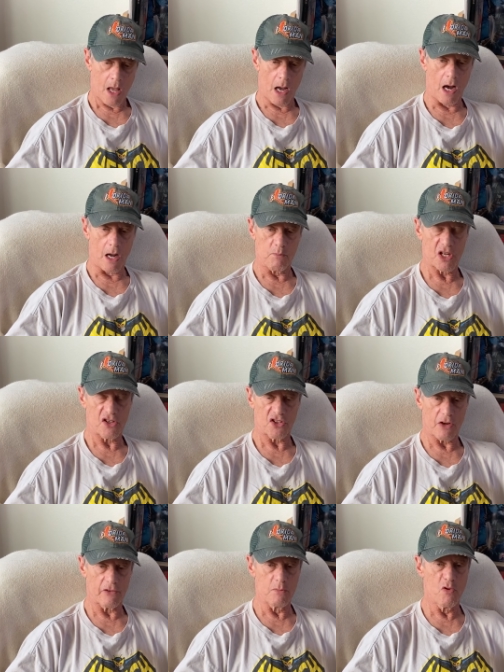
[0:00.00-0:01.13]
Uh, because
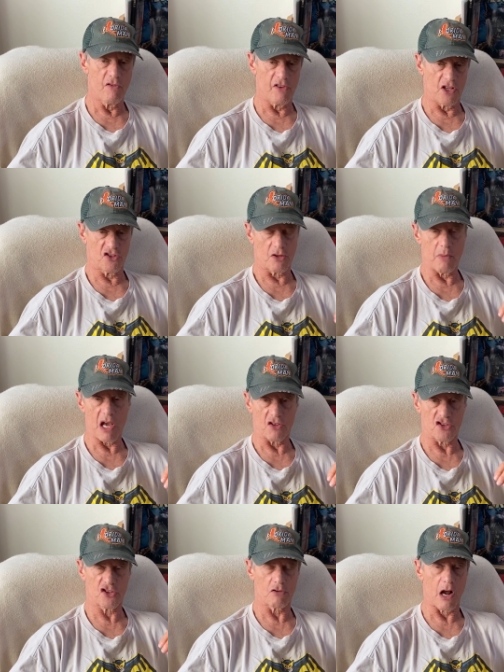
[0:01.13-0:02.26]
every movie that's about a
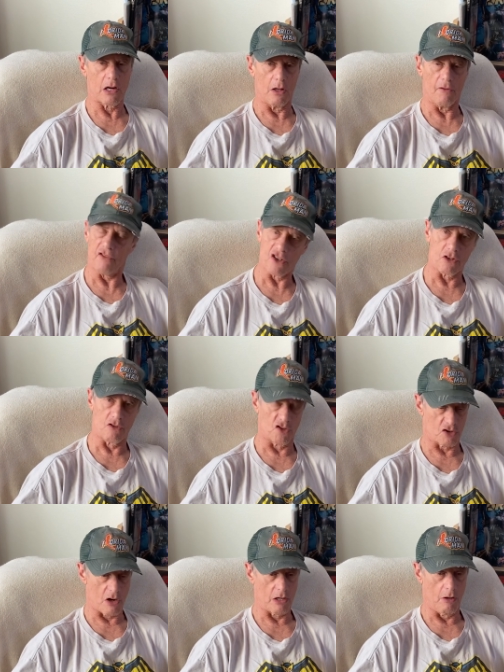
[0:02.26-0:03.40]
struggle, a physical
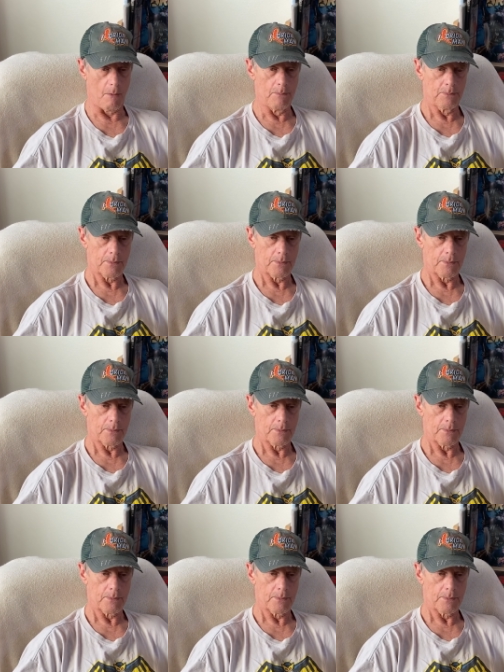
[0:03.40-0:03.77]
struggle,